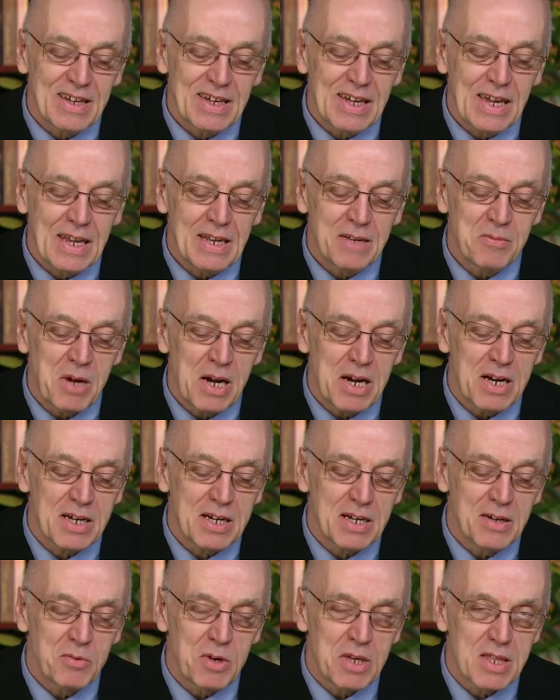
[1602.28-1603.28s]
in
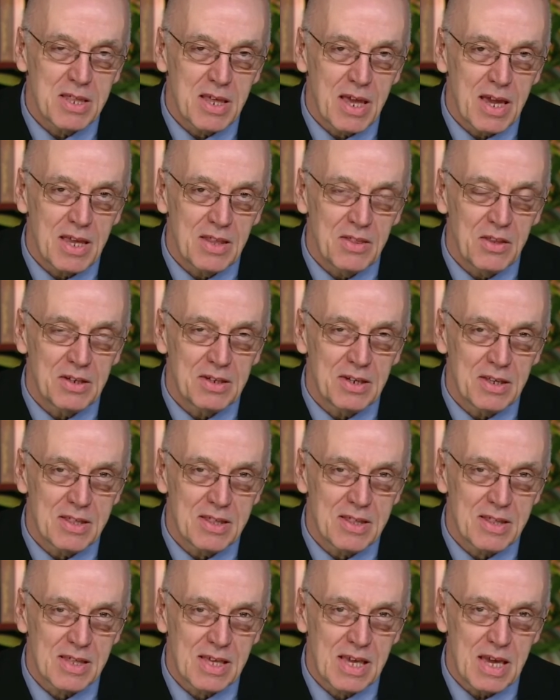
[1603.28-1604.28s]
America we say that a
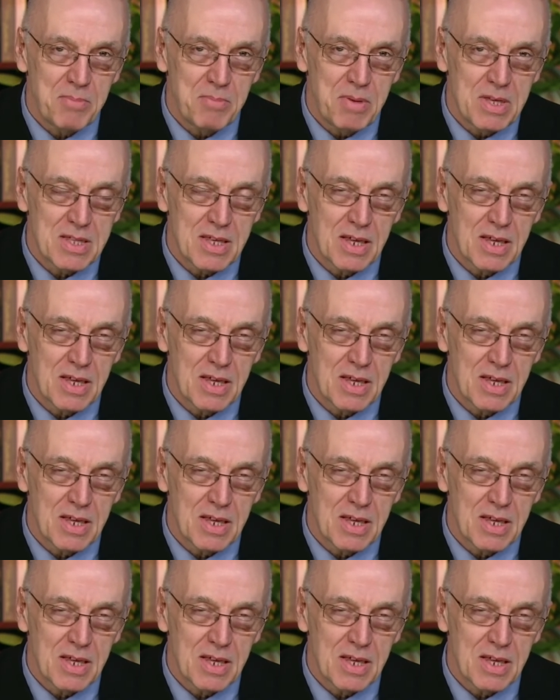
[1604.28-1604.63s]
skip is